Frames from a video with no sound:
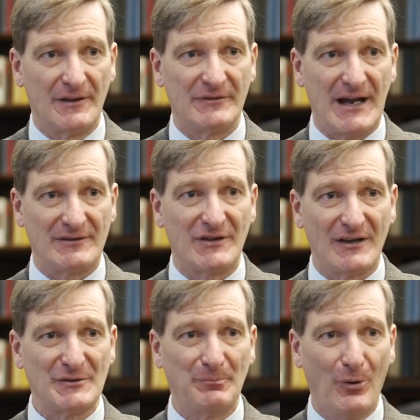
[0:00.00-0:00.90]
And that
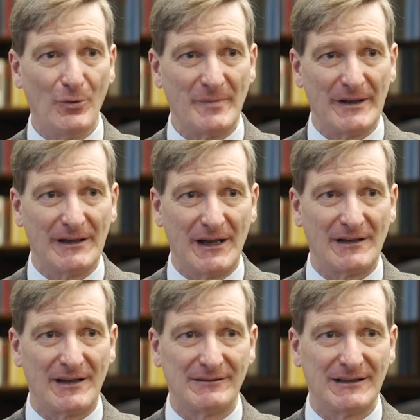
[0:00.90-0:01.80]
does appall me,
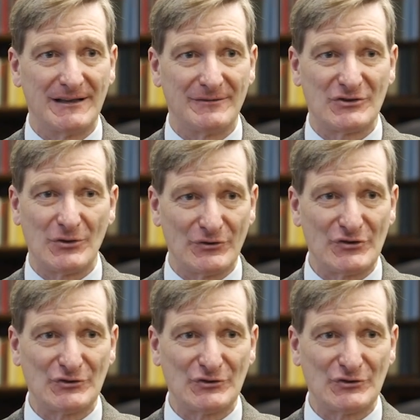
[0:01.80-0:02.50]
and I think it's got to